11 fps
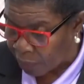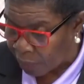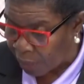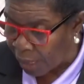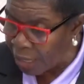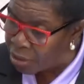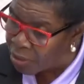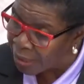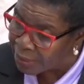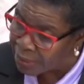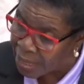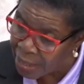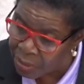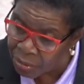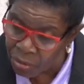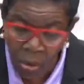And you are
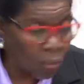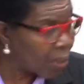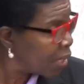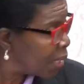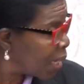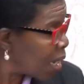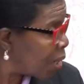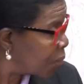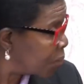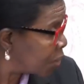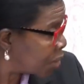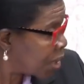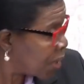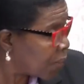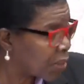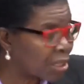saying so when the house
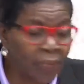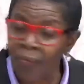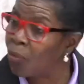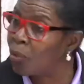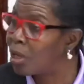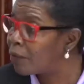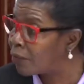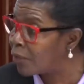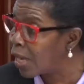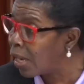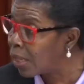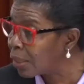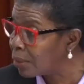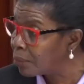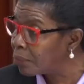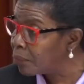was full of young
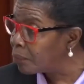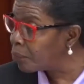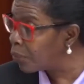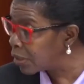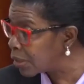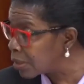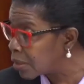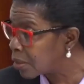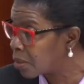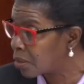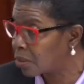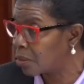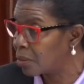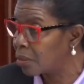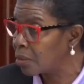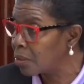persons.
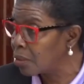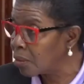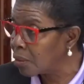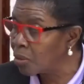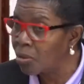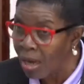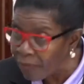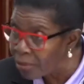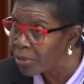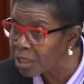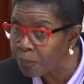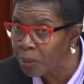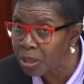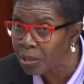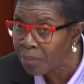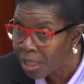You have a
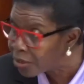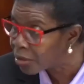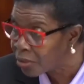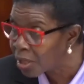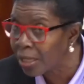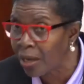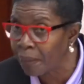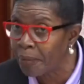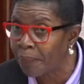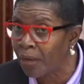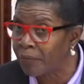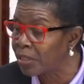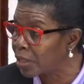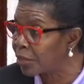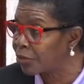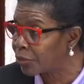responsibility to the young people of this country.